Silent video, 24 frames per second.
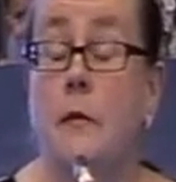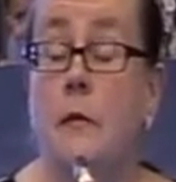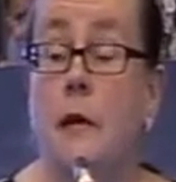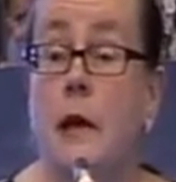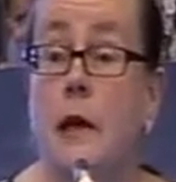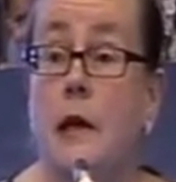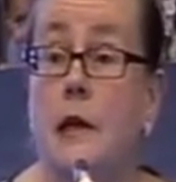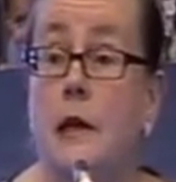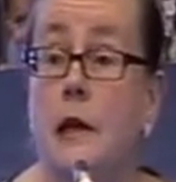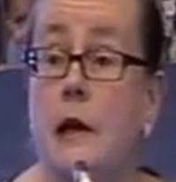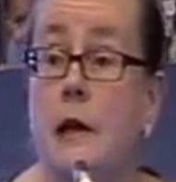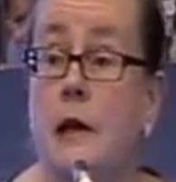
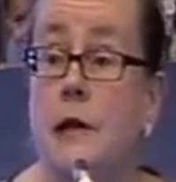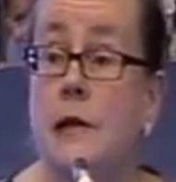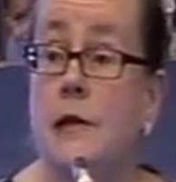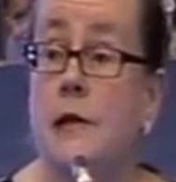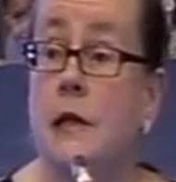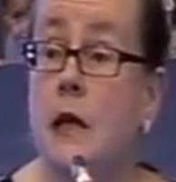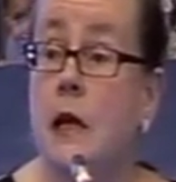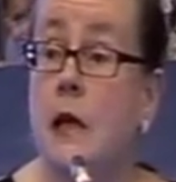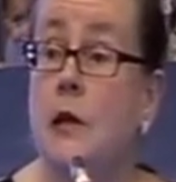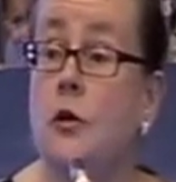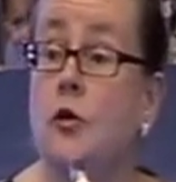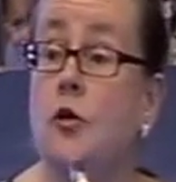many years
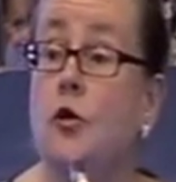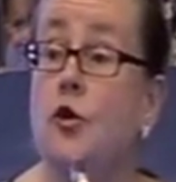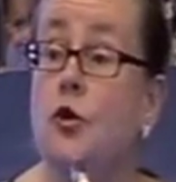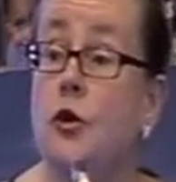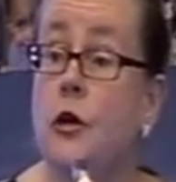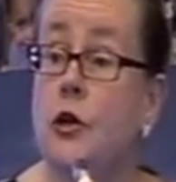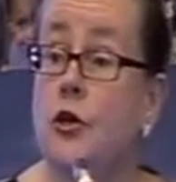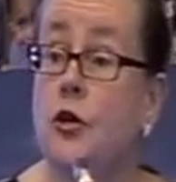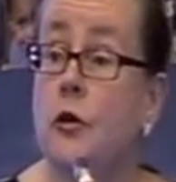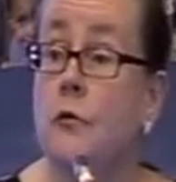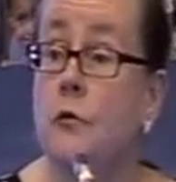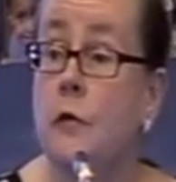in
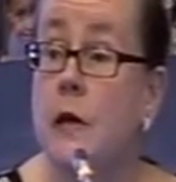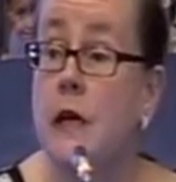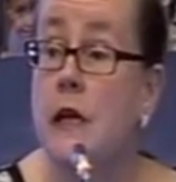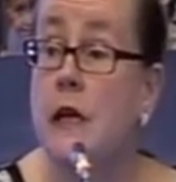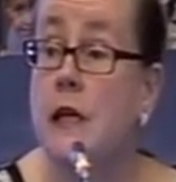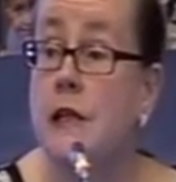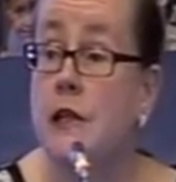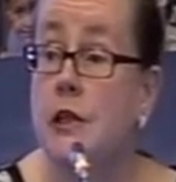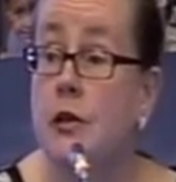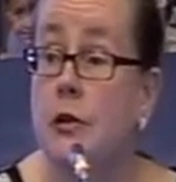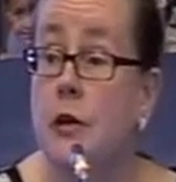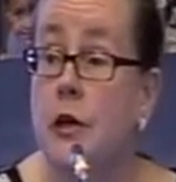nutrition
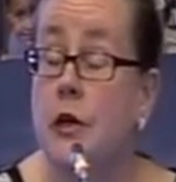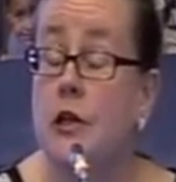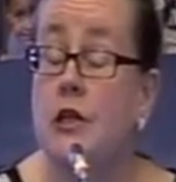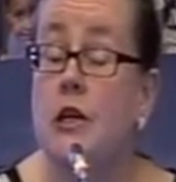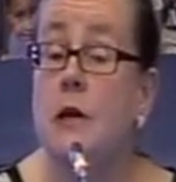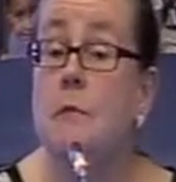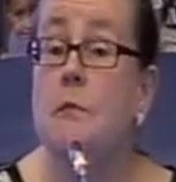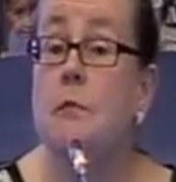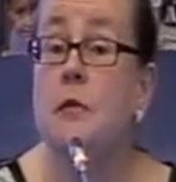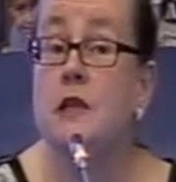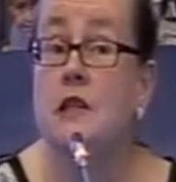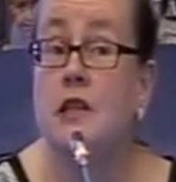research,
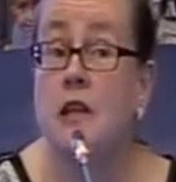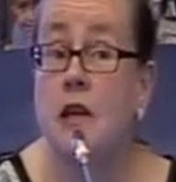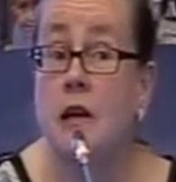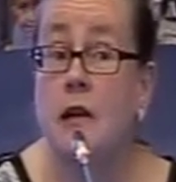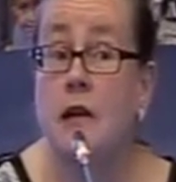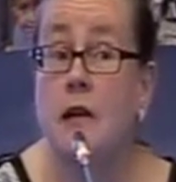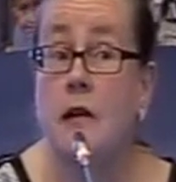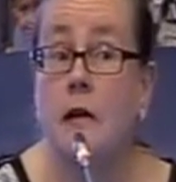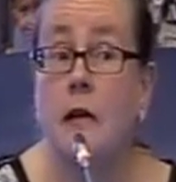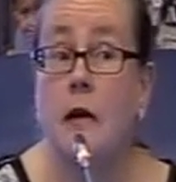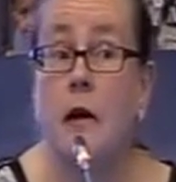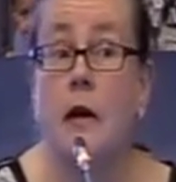in
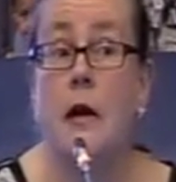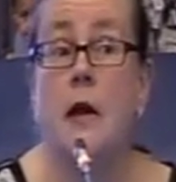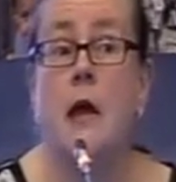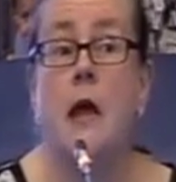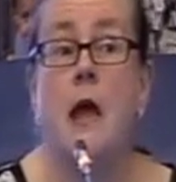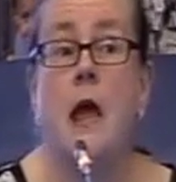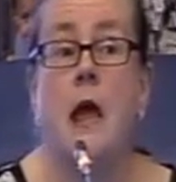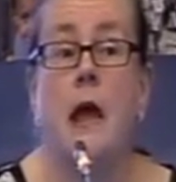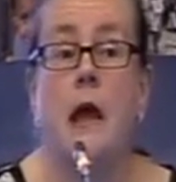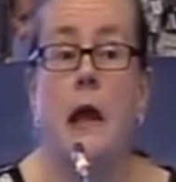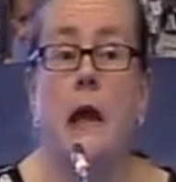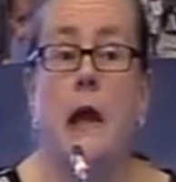particular
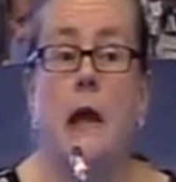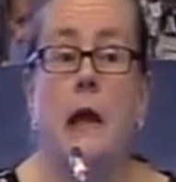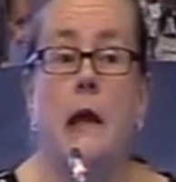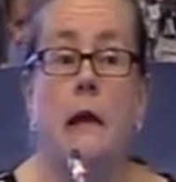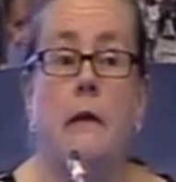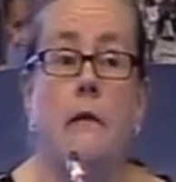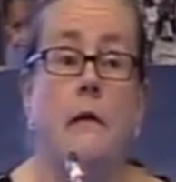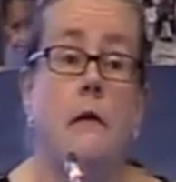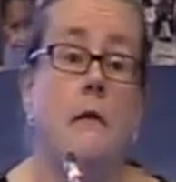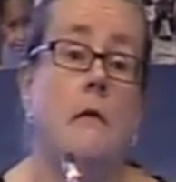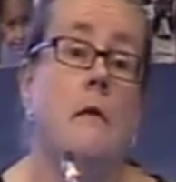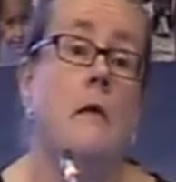
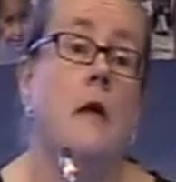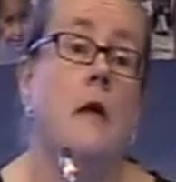in